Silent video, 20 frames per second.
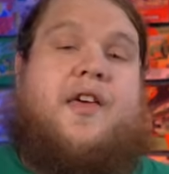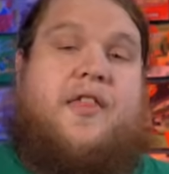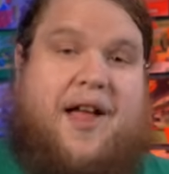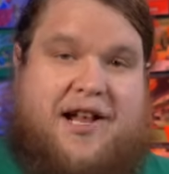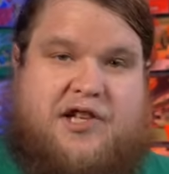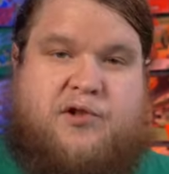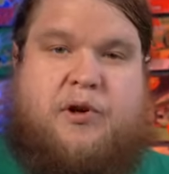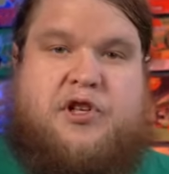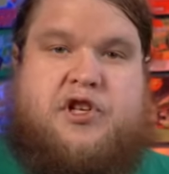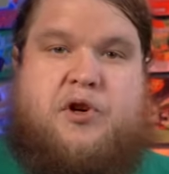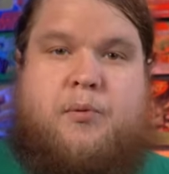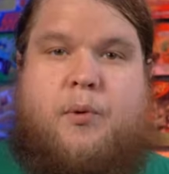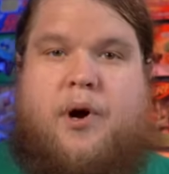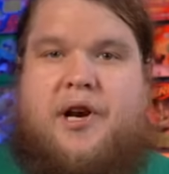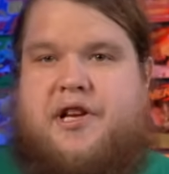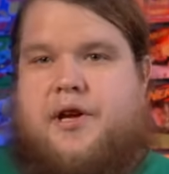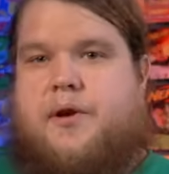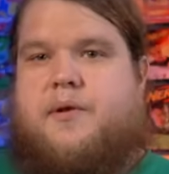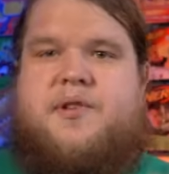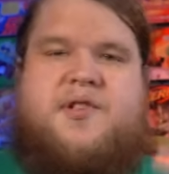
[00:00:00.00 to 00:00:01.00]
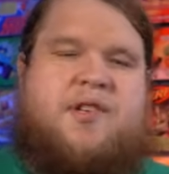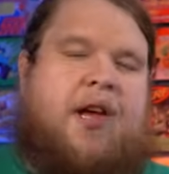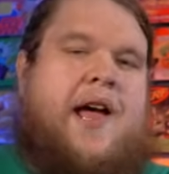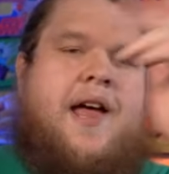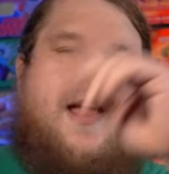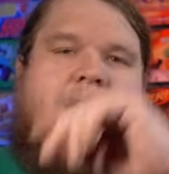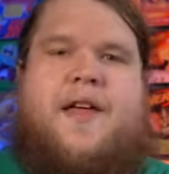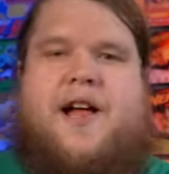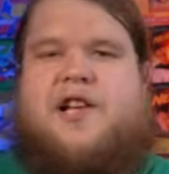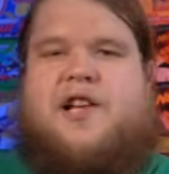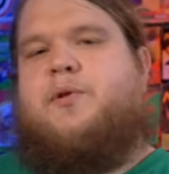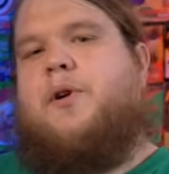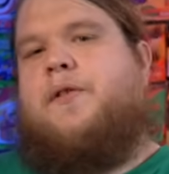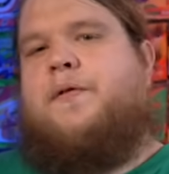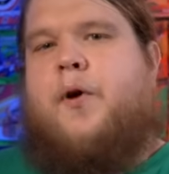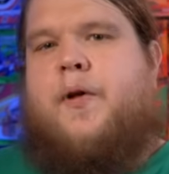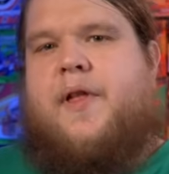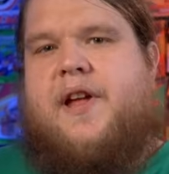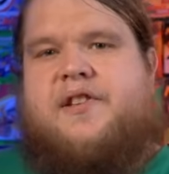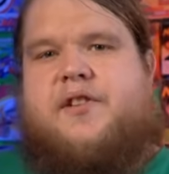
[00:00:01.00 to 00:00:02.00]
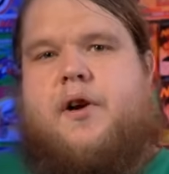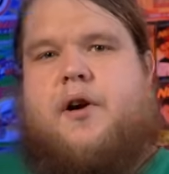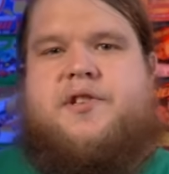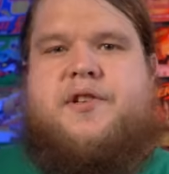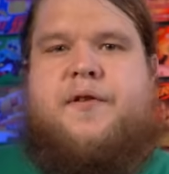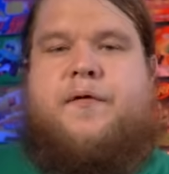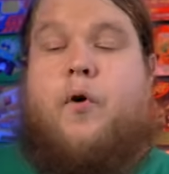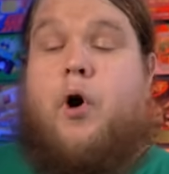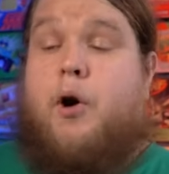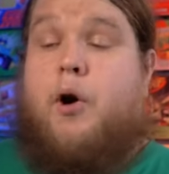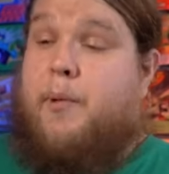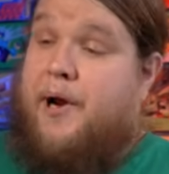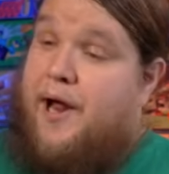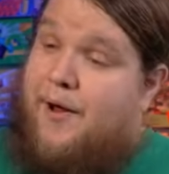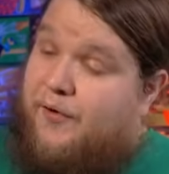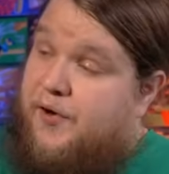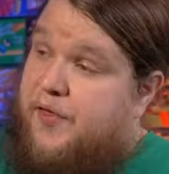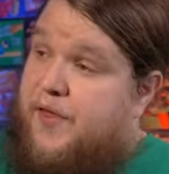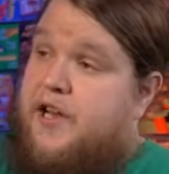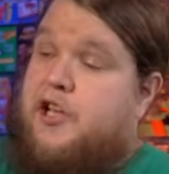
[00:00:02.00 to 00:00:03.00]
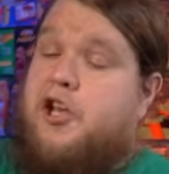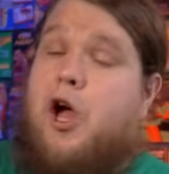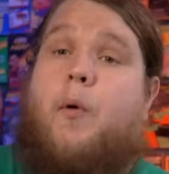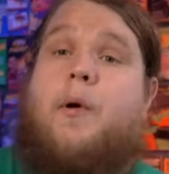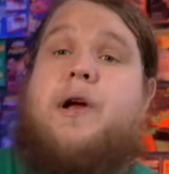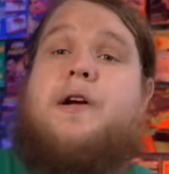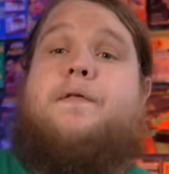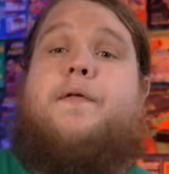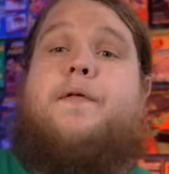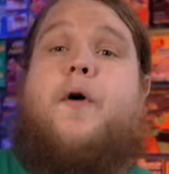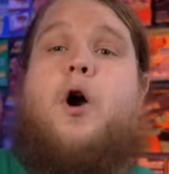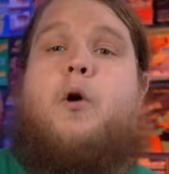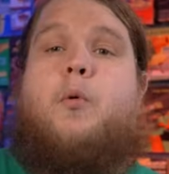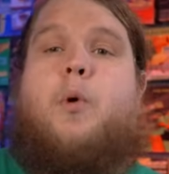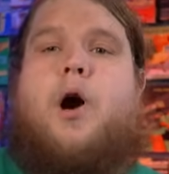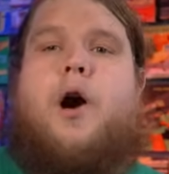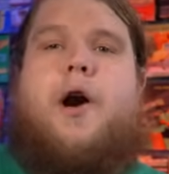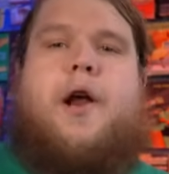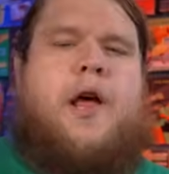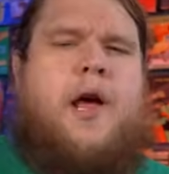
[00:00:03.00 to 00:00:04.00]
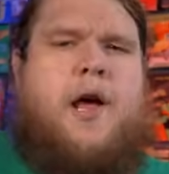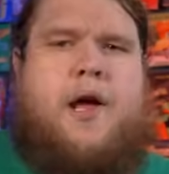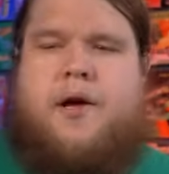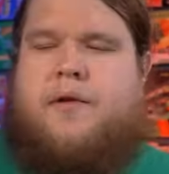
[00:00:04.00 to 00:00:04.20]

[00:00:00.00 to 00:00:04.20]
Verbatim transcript: that's what you want to use. That's what full-length darts are for. But everything going forward,